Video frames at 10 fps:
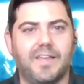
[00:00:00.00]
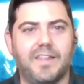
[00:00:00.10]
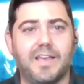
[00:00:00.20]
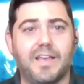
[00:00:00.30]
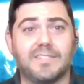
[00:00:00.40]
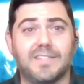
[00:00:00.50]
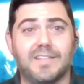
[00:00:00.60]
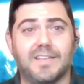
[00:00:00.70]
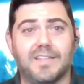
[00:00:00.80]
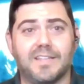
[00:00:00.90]
And yes,
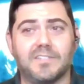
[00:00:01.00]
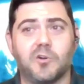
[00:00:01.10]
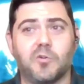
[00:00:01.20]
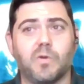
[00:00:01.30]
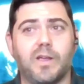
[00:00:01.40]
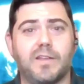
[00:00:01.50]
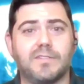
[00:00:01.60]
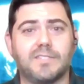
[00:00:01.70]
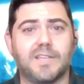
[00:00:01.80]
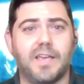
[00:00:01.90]
it's a
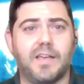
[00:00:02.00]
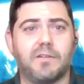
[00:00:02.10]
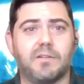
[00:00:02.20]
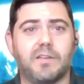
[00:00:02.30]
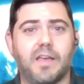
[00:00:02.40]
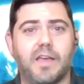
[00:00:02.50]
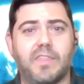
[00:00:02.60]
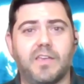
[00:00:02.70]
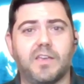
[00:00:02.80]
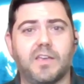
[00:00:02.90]
great saying. I
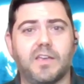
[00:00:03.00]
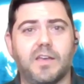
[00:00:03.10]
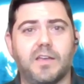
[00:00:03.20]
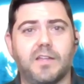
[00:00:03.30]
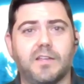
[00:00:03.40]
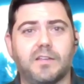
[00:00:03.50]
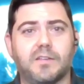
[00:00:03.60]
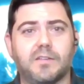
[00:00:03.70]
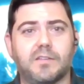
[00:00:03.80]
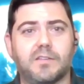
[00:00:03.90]
think
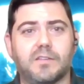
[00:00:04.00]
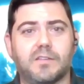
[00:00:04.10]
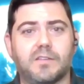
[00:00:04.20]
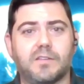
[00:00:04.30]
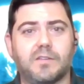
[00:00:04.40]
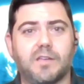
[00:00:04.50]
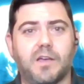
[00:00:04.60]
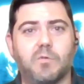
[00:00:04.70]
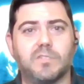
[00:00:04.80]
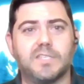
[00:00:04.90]

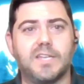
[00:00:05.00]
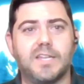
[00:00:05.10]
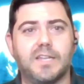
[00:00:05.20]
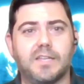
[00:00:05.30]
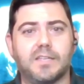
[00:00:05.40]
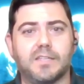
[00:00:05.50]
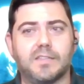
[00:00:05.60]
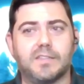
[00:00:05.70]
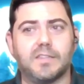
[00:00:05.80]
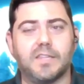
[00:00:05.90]
I was in
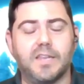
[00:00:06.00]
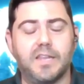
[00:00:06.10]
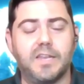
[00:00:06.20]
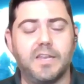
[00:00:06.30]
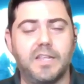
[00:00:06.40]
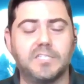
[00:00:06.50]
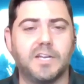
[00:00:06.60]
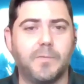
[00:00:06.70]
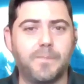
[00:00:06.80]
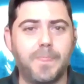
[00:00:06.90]

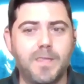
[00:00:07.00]
Indonesia